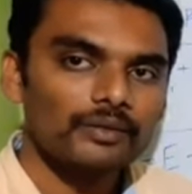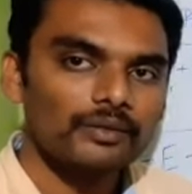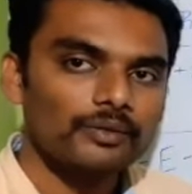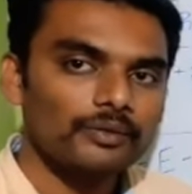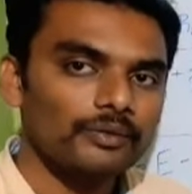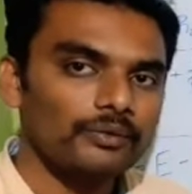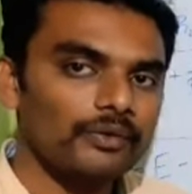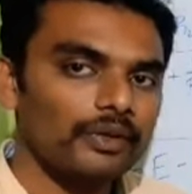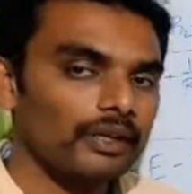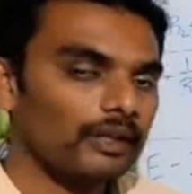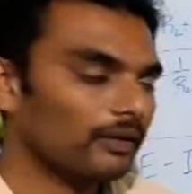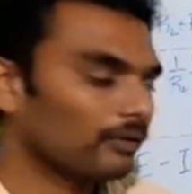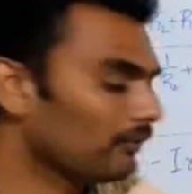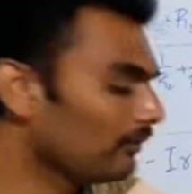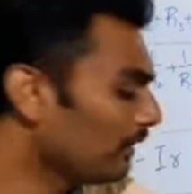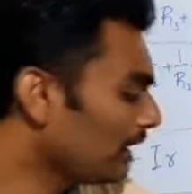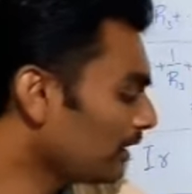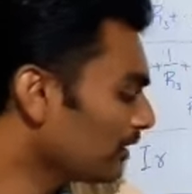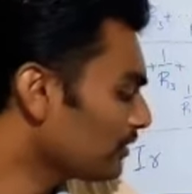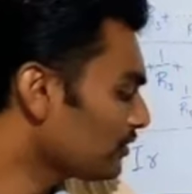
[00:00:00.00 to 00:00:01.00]

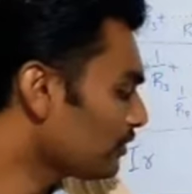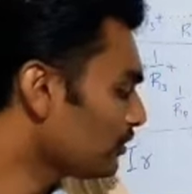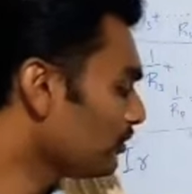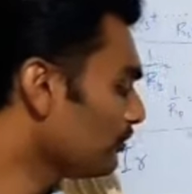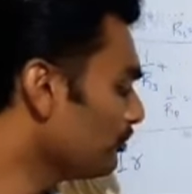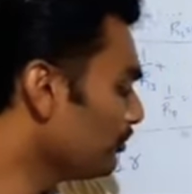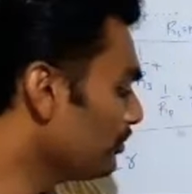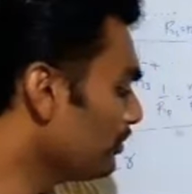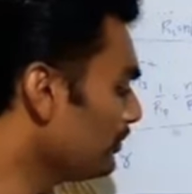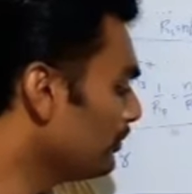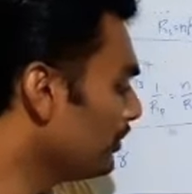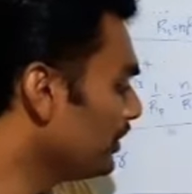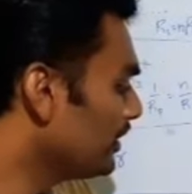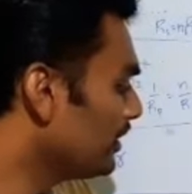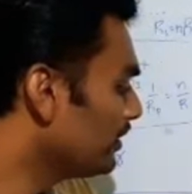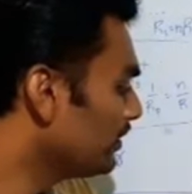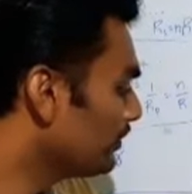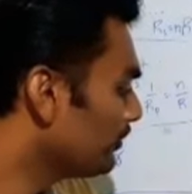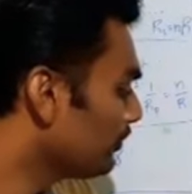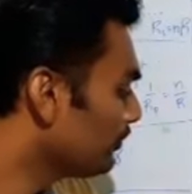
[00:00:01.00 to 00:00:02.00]
When should be
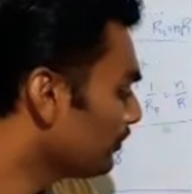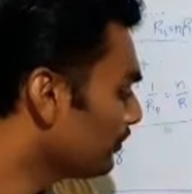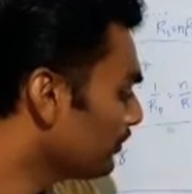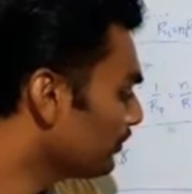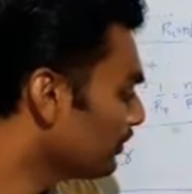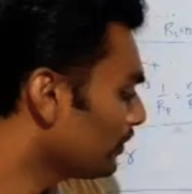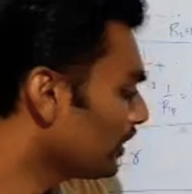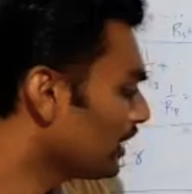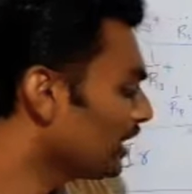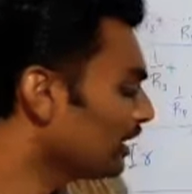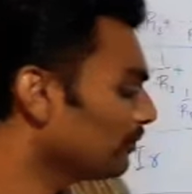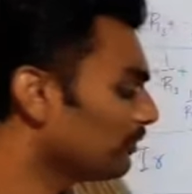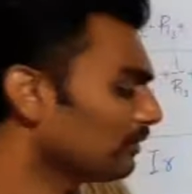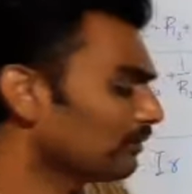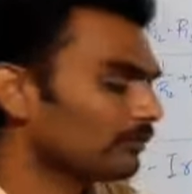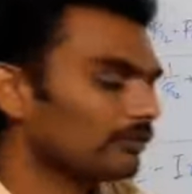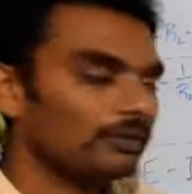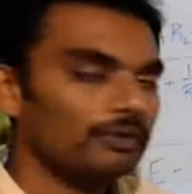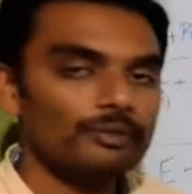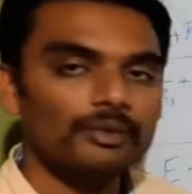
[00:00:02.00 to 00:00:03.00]
the
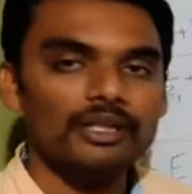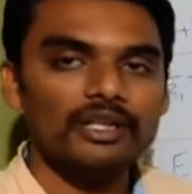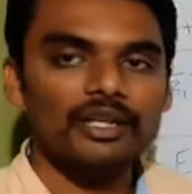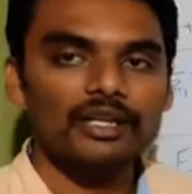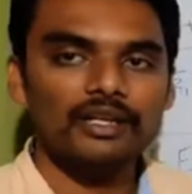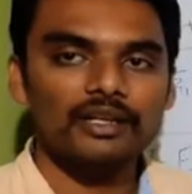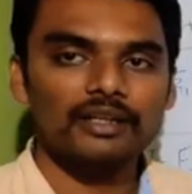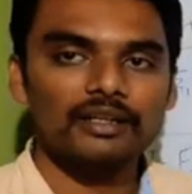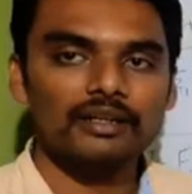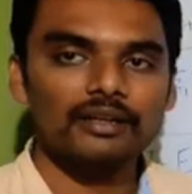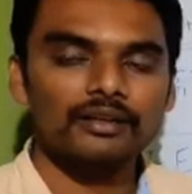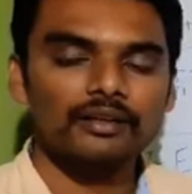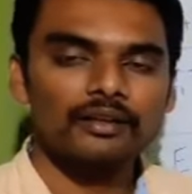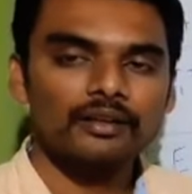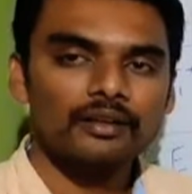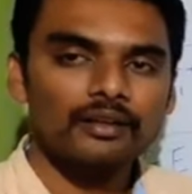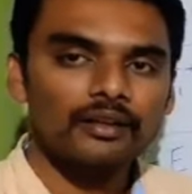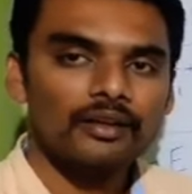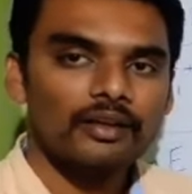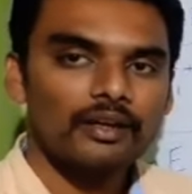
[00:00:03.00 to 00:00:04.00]
EMF to be taken
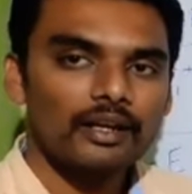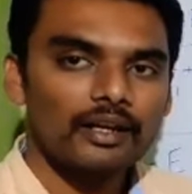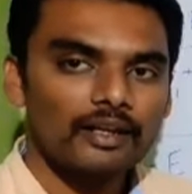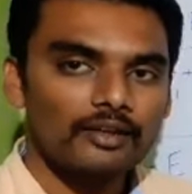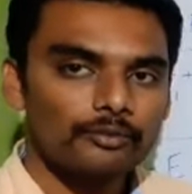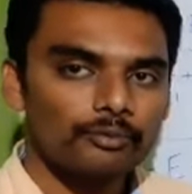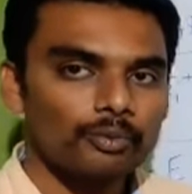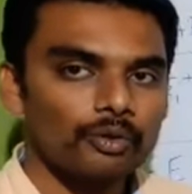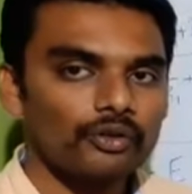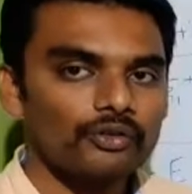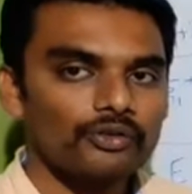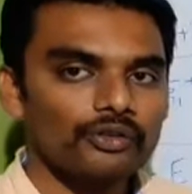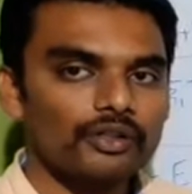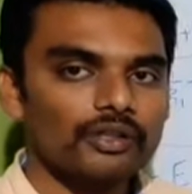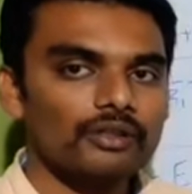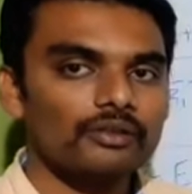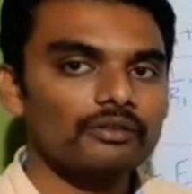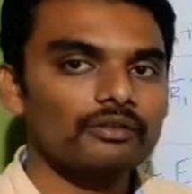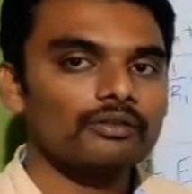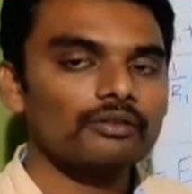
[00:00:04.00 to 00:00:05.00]
as
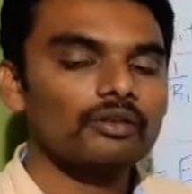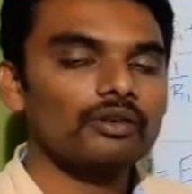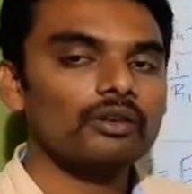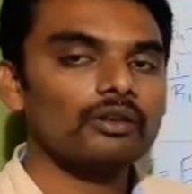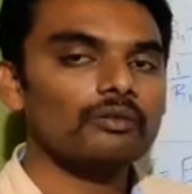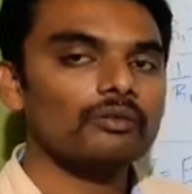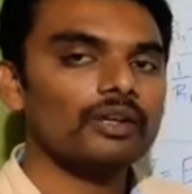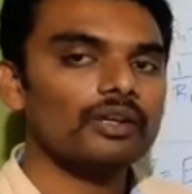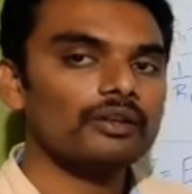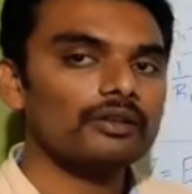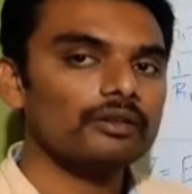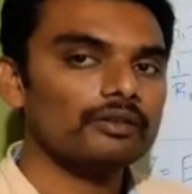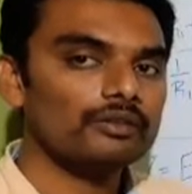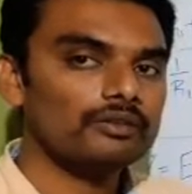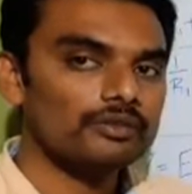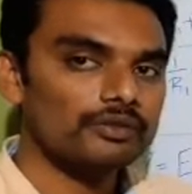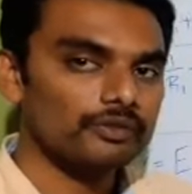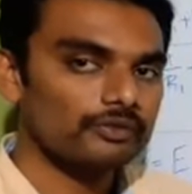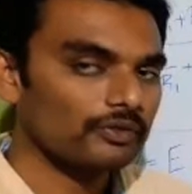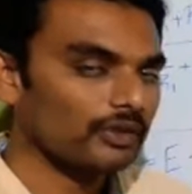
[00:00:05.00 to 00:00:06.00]
positive, or when
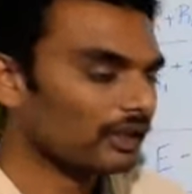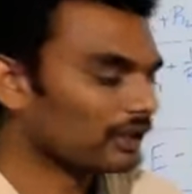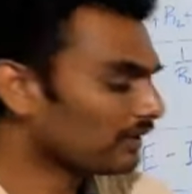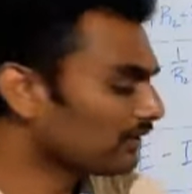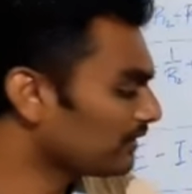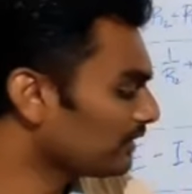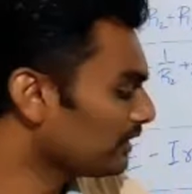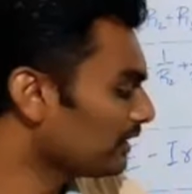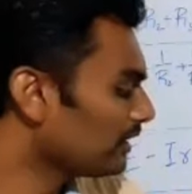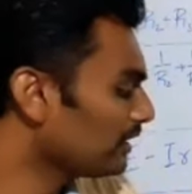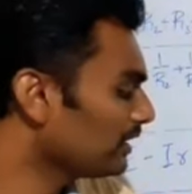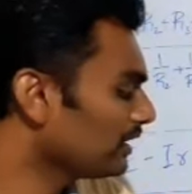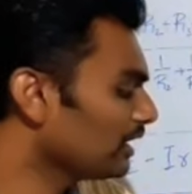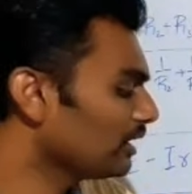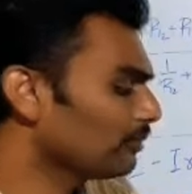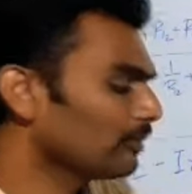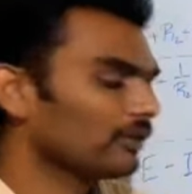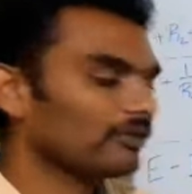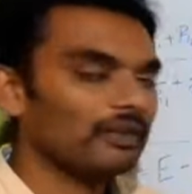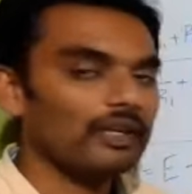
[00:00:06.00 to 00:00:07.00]
should we consider the
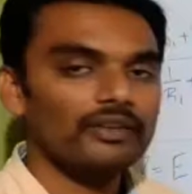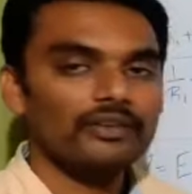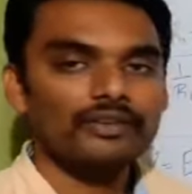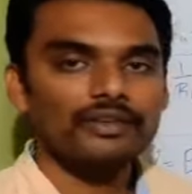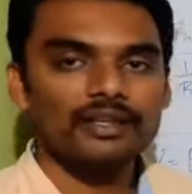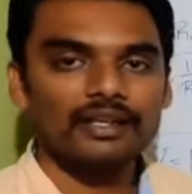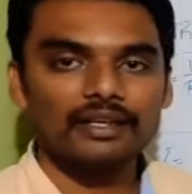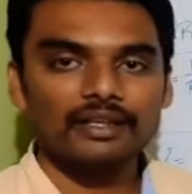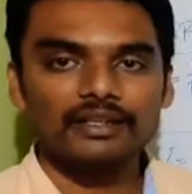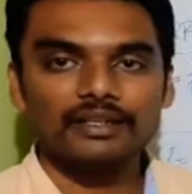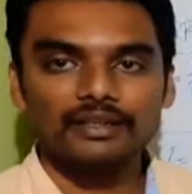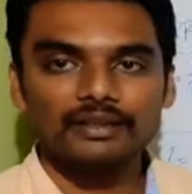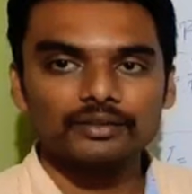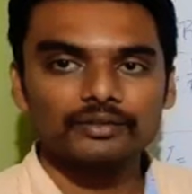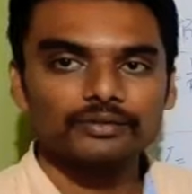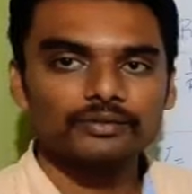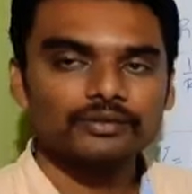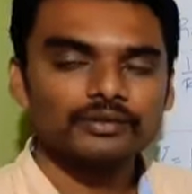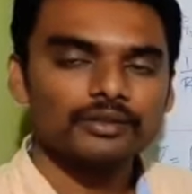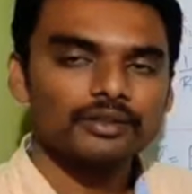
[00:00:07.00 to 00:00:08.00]
EMF as
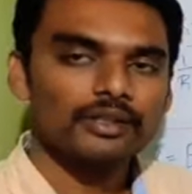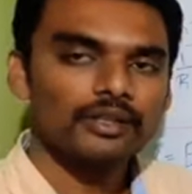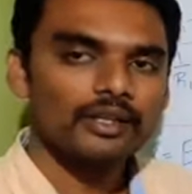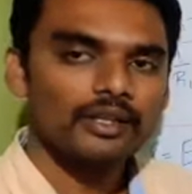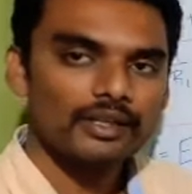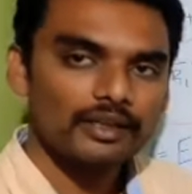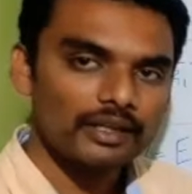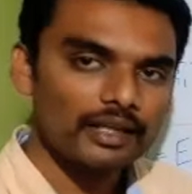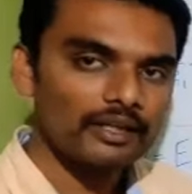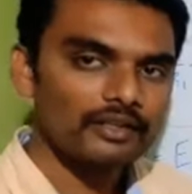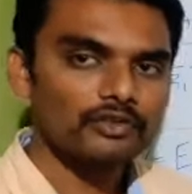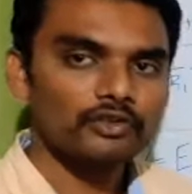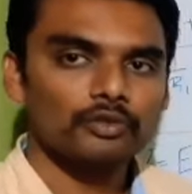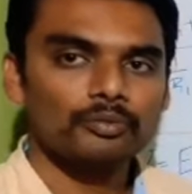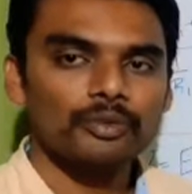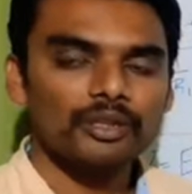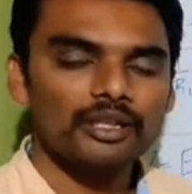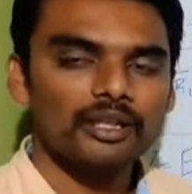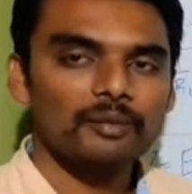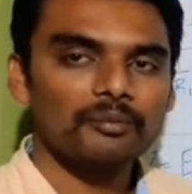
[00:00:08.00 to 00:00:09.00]
negative, that should
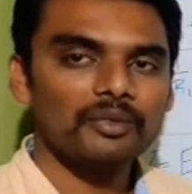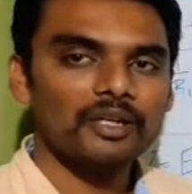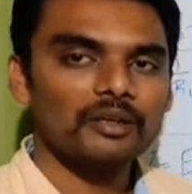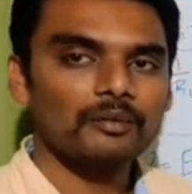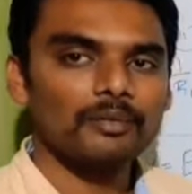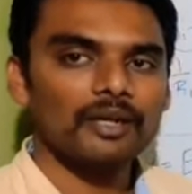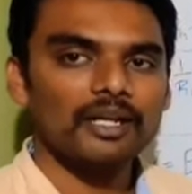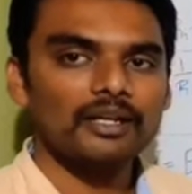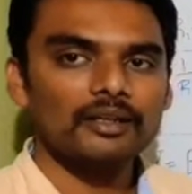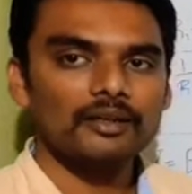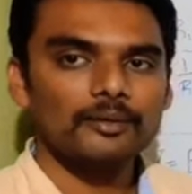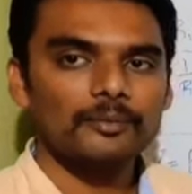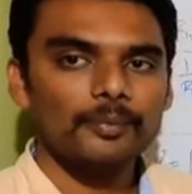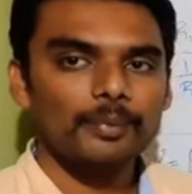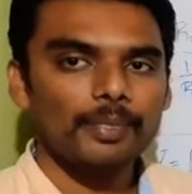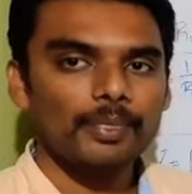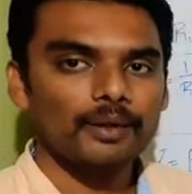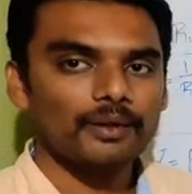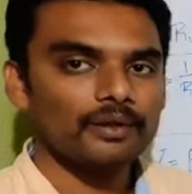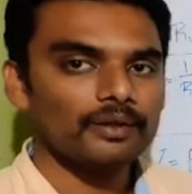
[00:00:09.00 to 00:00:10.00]
be kept in mind.
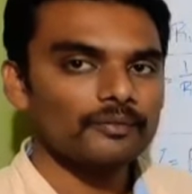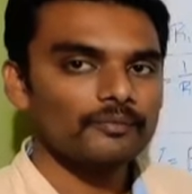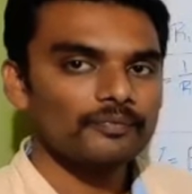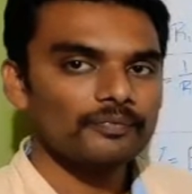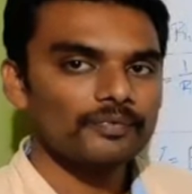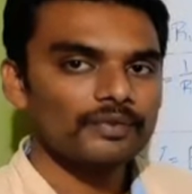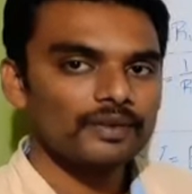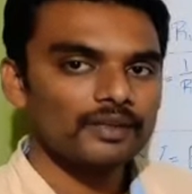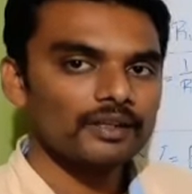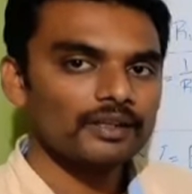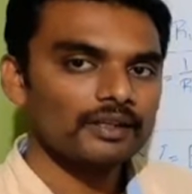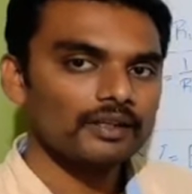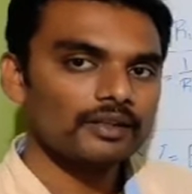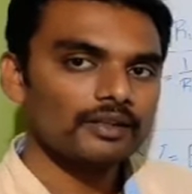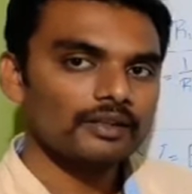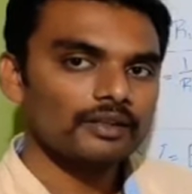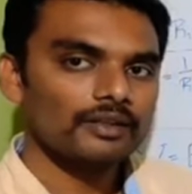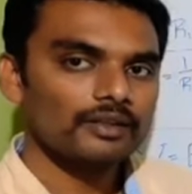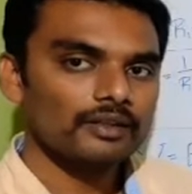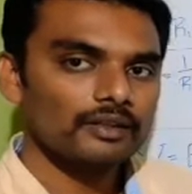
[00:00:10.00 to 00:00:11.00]
Okay,
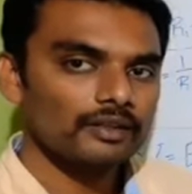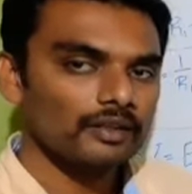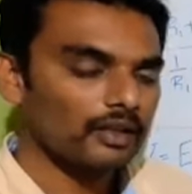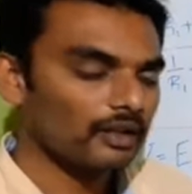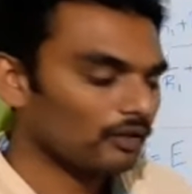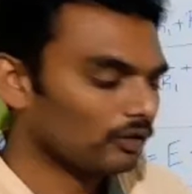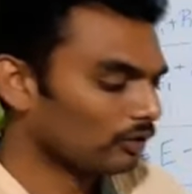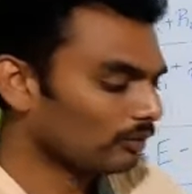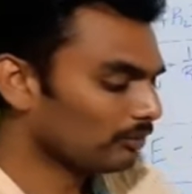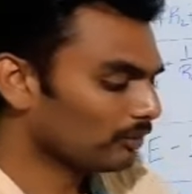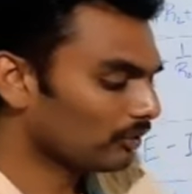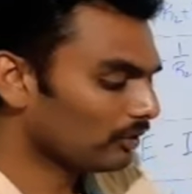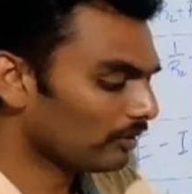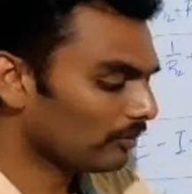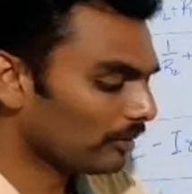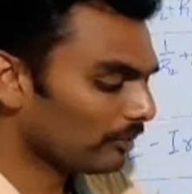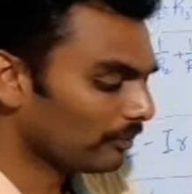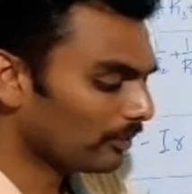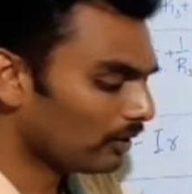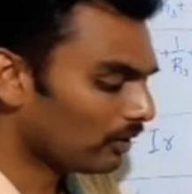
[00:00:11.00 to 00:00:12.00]
I hope you
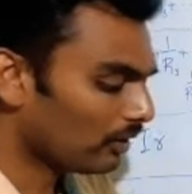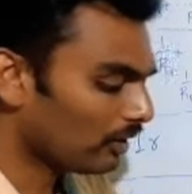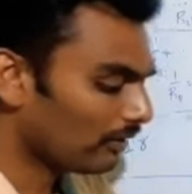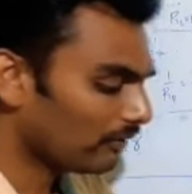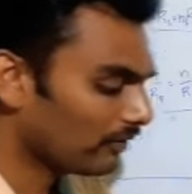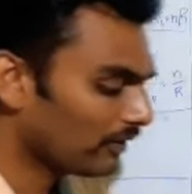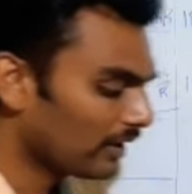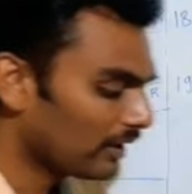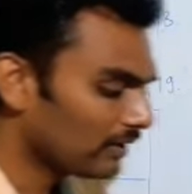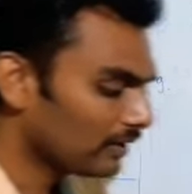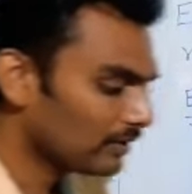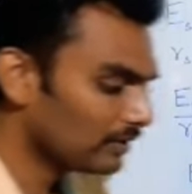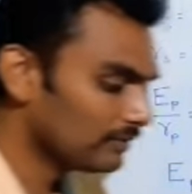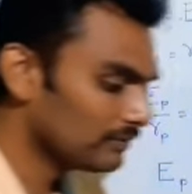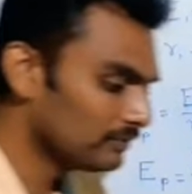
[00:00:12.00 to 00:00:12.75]
remember all of that.